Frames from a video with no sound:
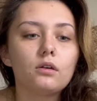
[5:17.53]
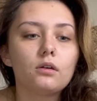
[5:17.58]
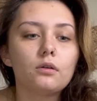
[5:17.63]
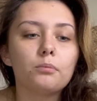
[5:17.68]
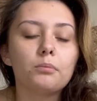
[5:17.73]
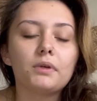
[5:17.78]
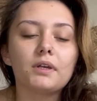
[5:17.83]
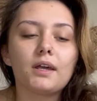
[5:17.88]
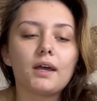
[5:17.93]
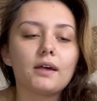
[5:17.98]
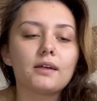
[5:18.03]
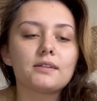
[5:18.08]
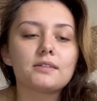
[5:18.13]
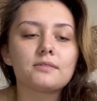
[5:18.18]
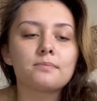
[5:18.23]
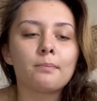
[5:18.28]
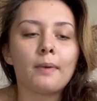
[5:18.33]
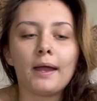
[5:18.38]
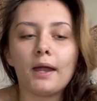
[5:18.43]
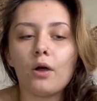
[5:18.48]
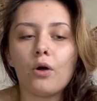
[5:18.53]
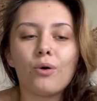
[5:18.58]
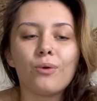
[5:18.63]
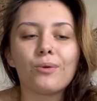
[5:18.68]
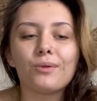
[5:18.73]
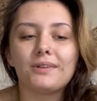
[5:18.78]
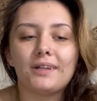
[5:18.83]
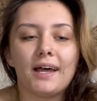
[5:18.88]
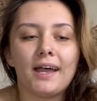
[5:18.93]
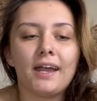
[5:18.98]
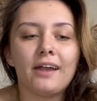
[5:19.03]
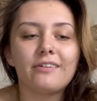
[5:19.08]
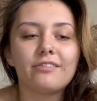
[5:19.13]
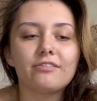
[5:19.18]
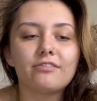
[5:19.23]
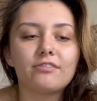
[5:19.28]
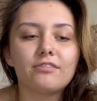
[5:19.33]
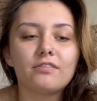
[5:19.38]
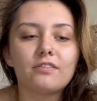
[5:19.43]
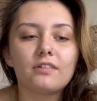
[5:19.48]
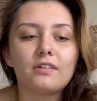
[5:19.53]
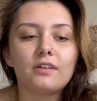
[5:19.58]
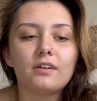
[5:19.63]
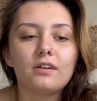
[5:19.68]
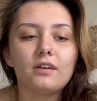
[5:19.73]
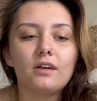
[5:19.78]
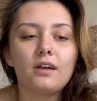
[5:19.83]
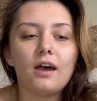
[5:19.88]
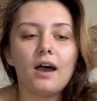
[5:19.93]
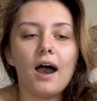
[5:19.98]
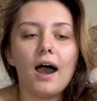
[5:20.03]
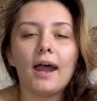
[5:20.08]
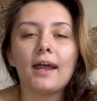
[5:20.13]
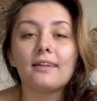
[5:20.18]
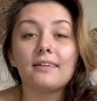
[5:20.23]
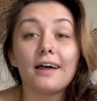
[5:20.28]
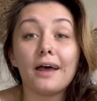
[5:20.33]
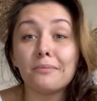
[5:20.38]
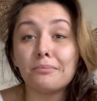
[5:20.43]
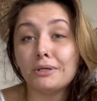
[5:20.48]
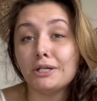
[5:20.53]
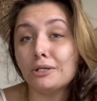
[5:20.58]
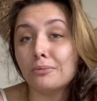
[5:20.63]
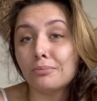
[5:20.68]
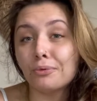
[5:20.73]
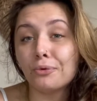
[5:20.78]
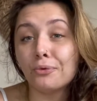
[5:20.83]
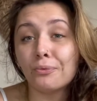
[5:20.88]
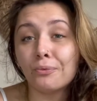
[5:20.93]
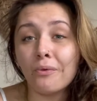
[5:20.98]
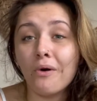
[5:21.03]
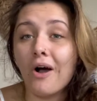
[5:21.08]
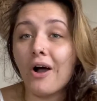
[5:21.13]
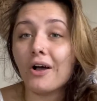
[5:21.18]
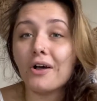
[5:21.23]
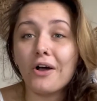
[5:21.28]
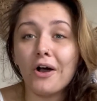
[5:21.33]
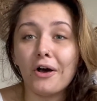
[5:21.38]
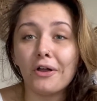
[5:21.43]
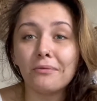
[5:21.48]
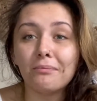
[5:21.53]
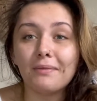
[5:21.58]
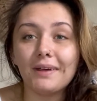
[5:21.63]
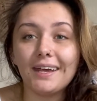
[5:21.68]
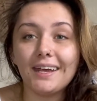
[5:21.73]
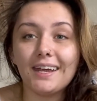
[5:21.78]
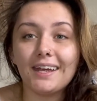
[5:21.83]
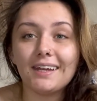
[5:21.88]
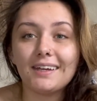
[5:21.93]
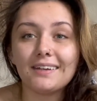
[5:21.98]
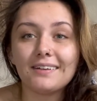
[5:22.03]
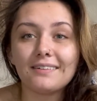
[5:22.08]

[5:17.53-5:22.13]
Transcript: Because my whole life, I let people walk on me.